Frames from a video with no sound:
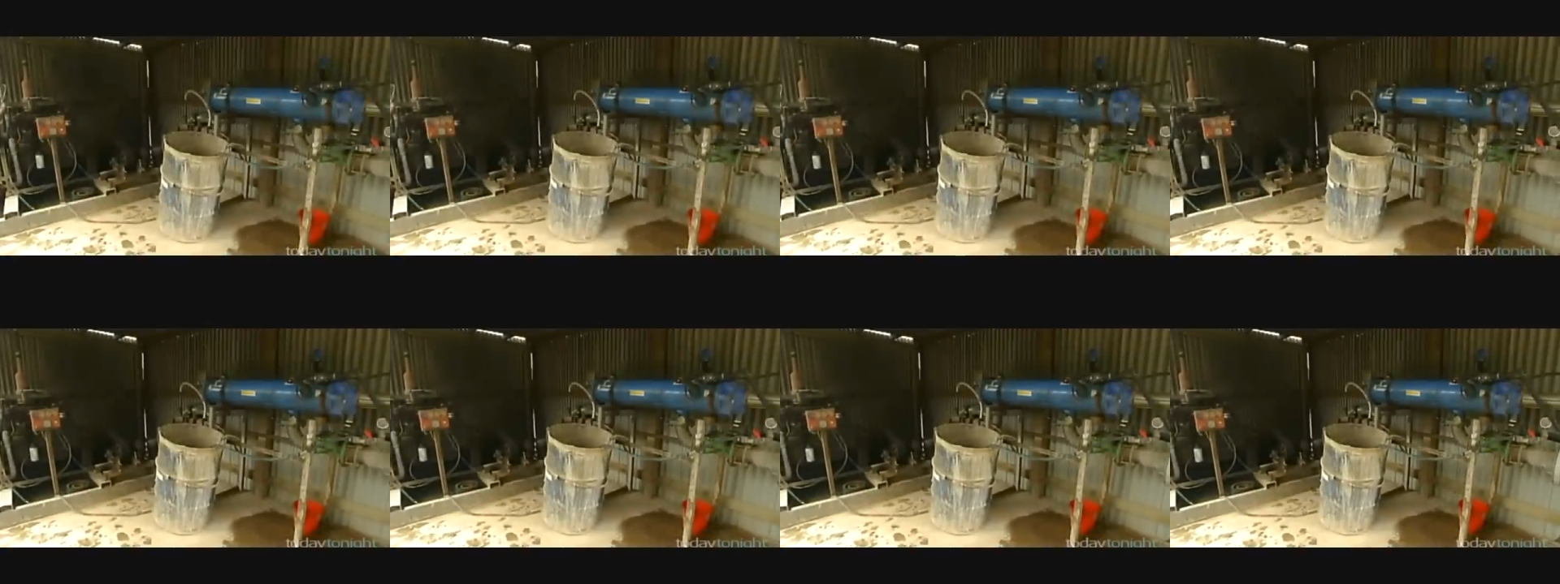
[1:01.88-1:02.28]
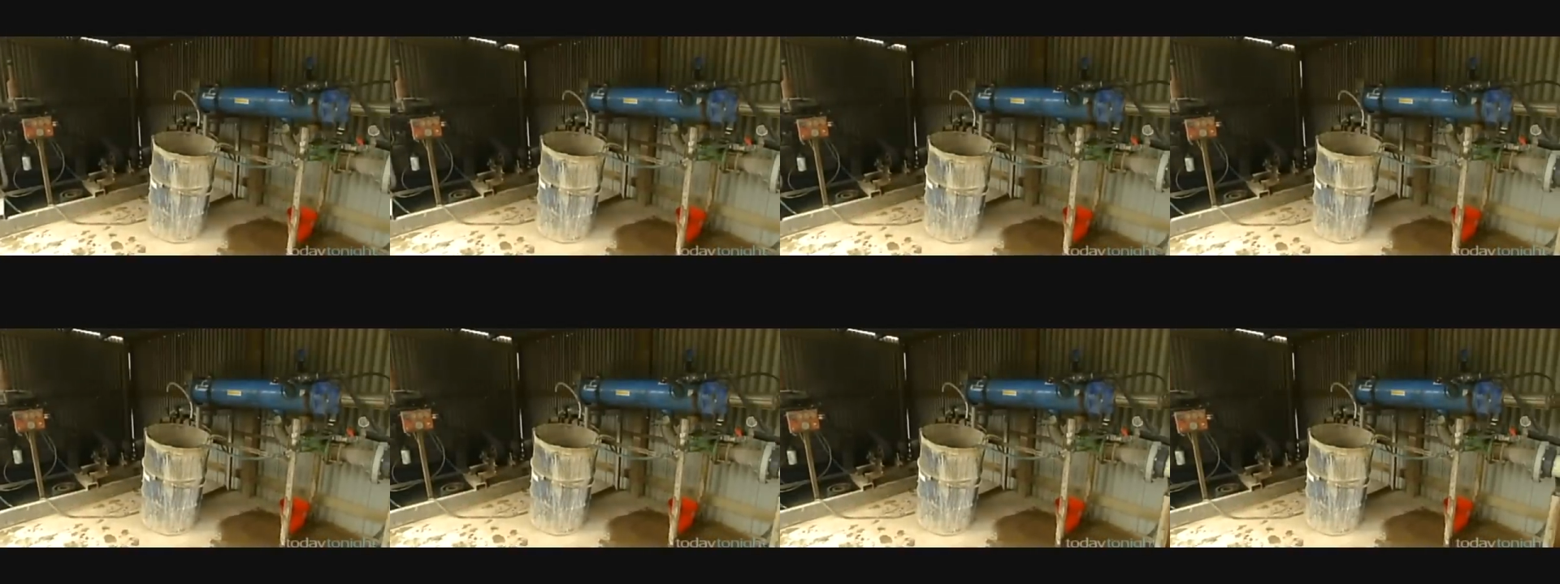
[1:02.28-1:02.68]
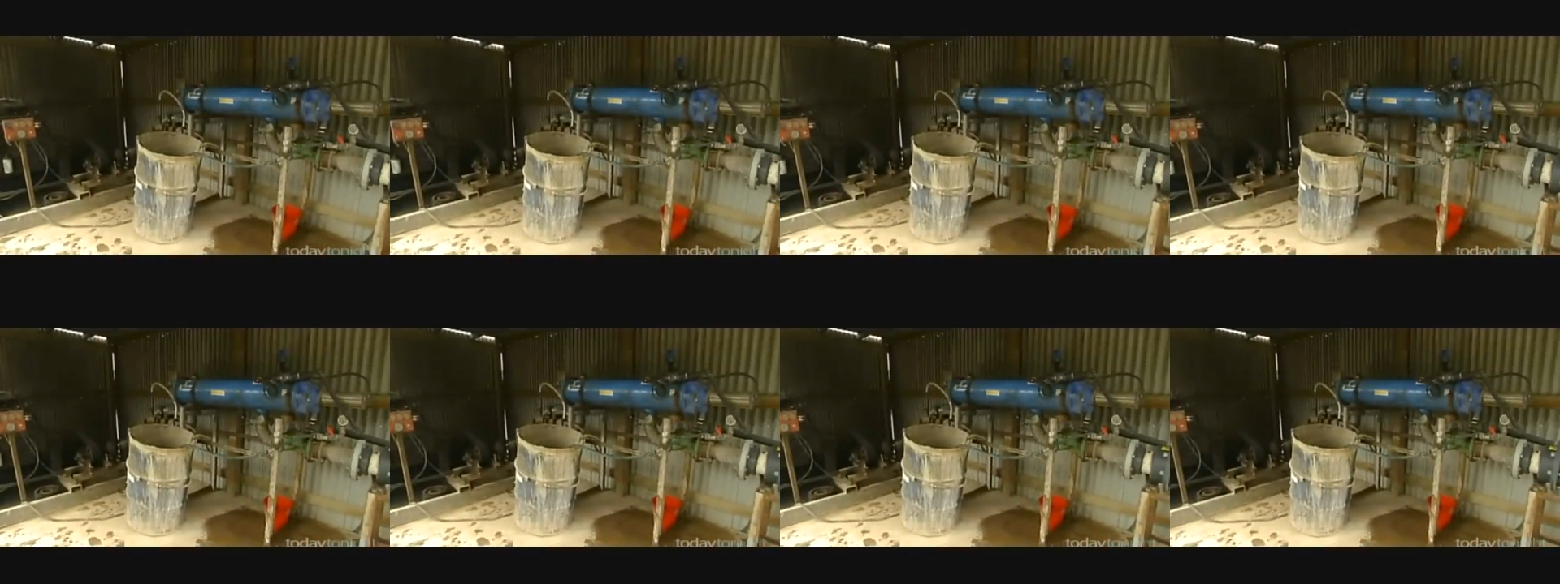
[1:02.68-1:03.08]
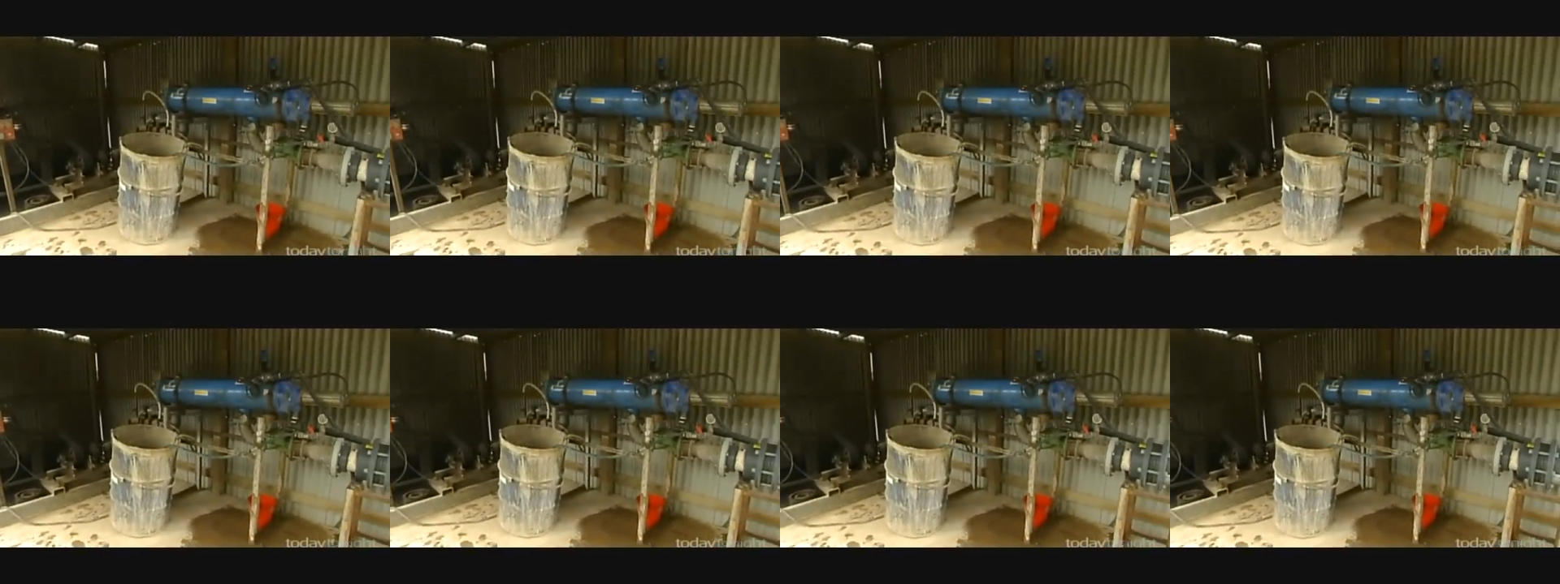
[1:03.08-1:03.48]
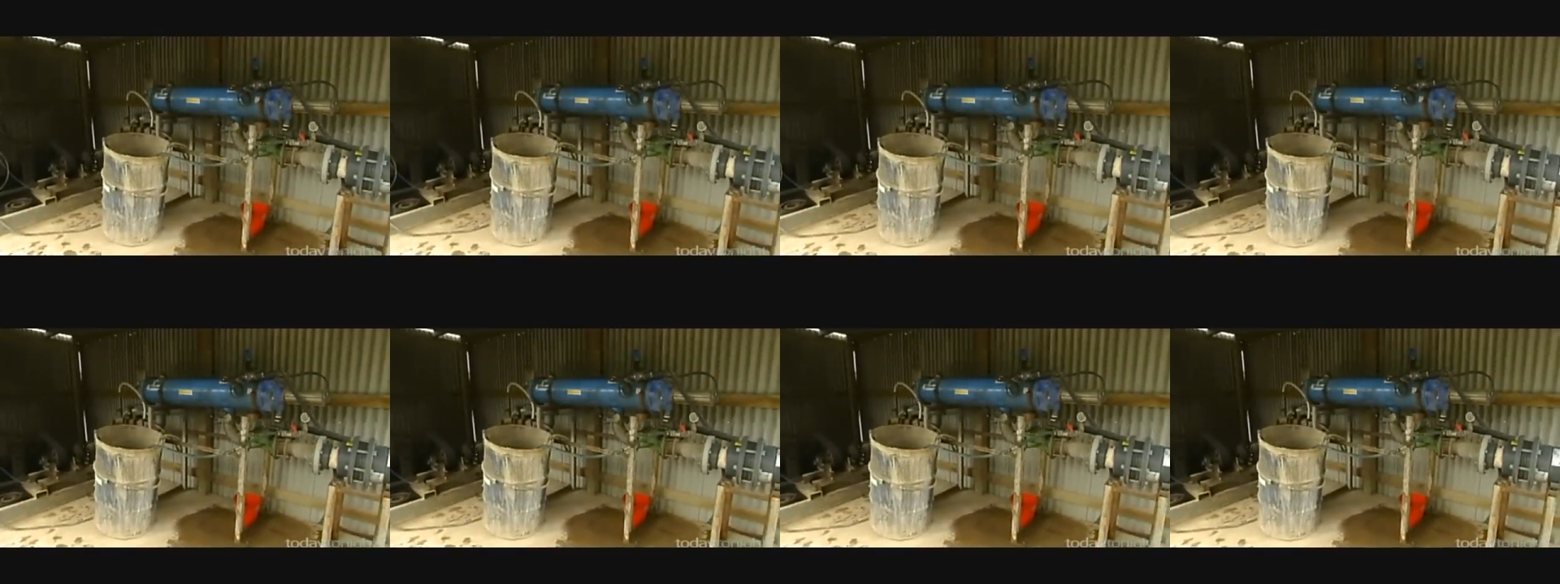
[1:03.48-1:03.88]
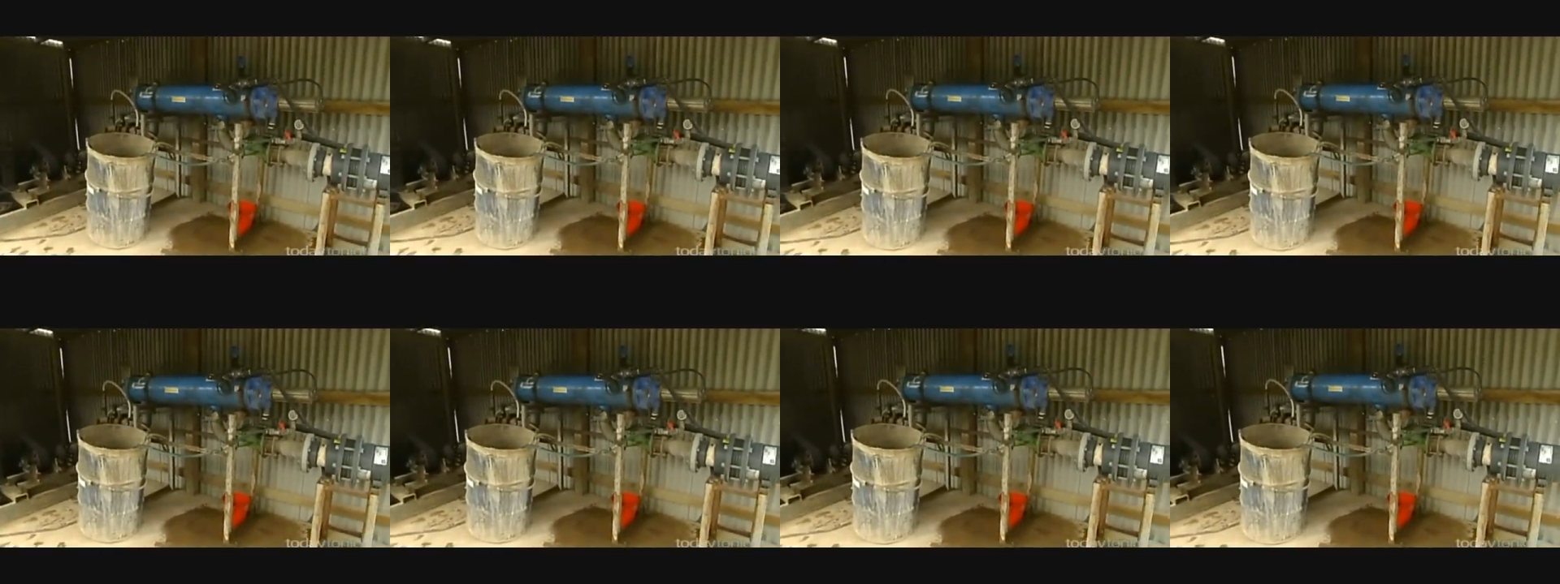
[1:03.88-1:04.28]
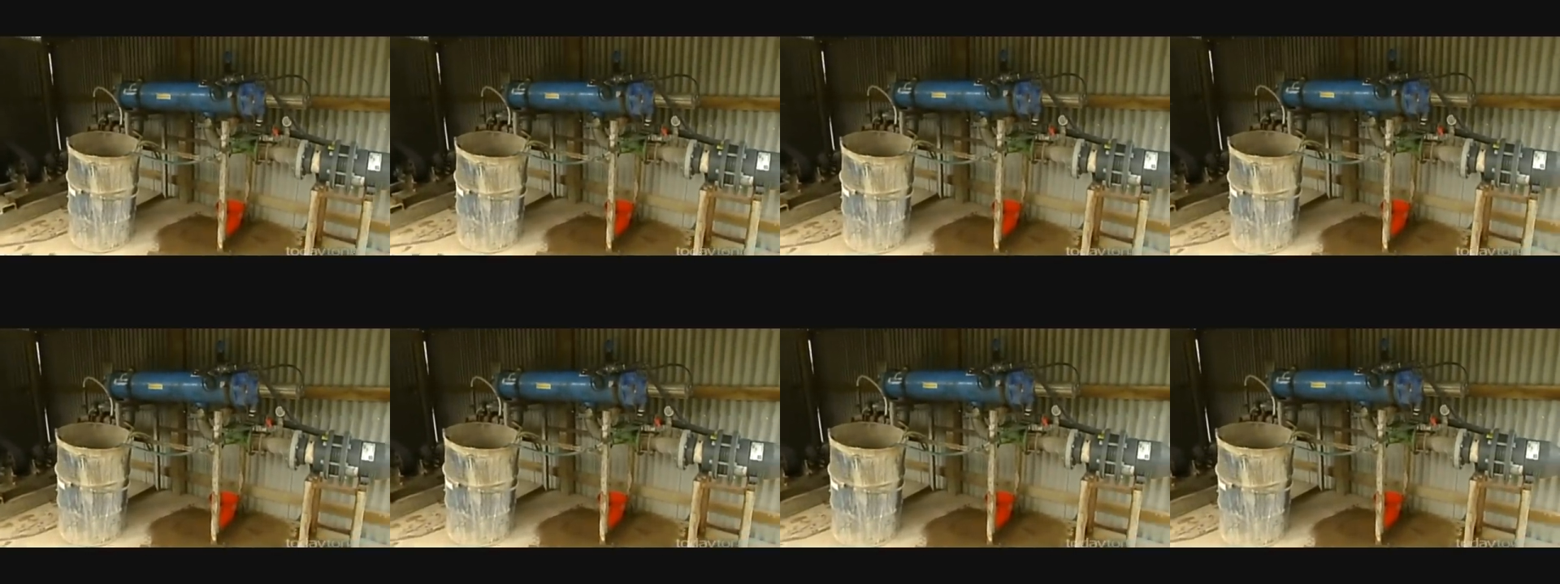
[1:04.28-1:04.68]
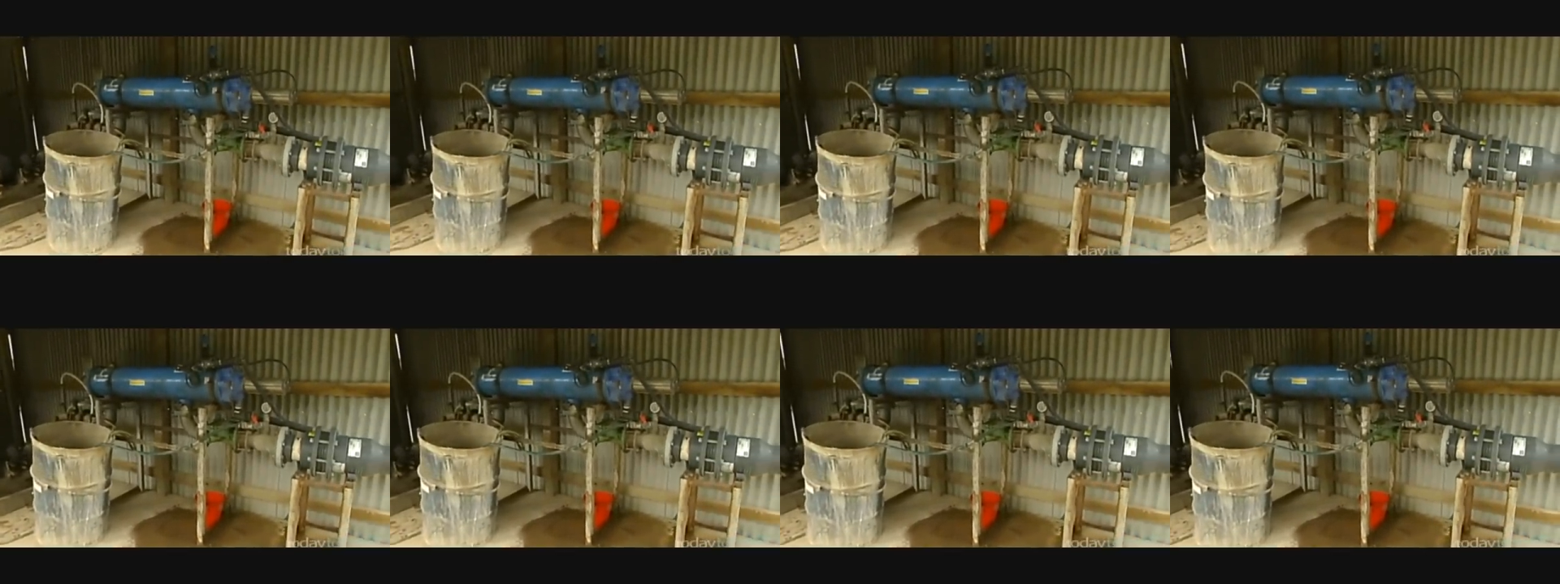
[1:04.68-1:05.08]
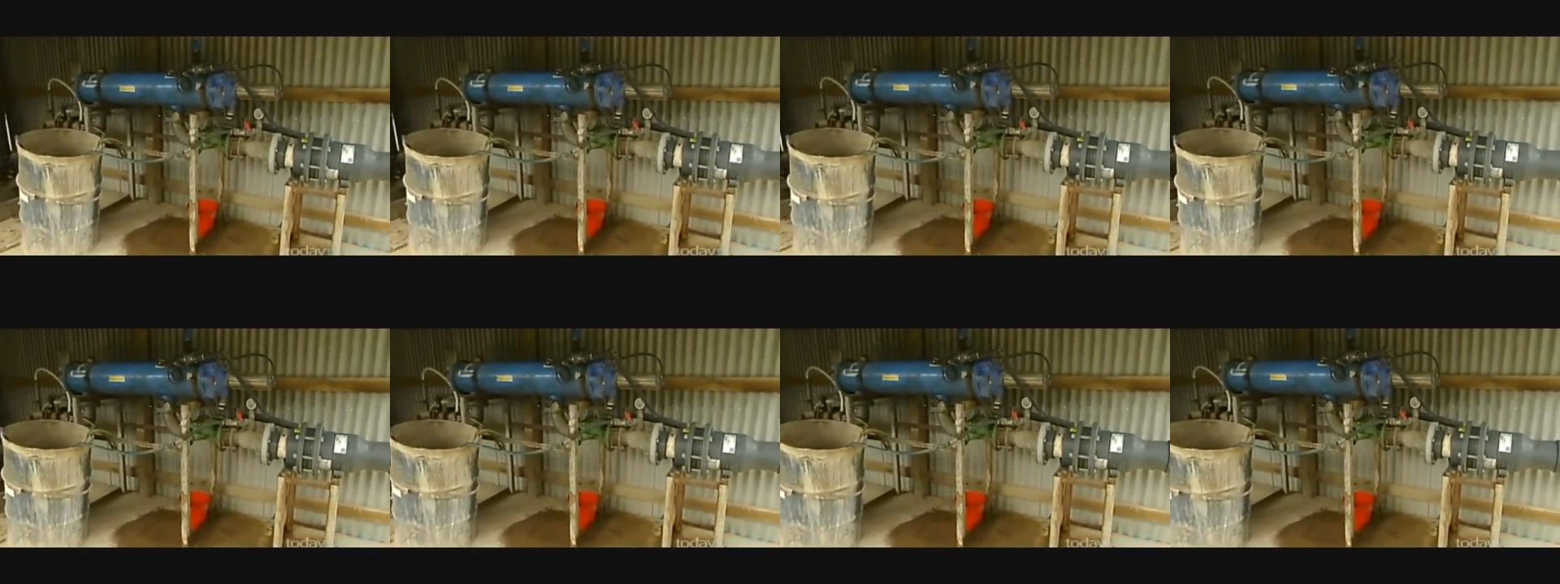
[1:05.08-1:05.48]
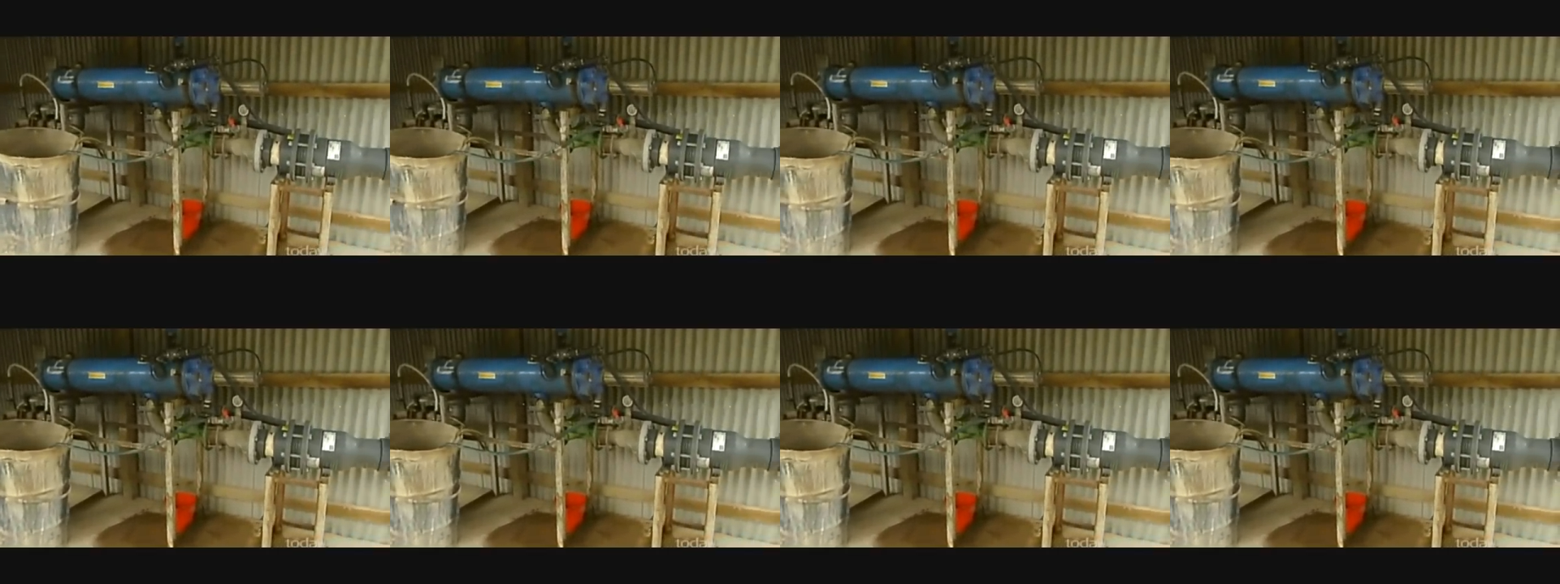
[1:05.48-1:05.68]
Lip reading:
Nobody's mouth can be seen.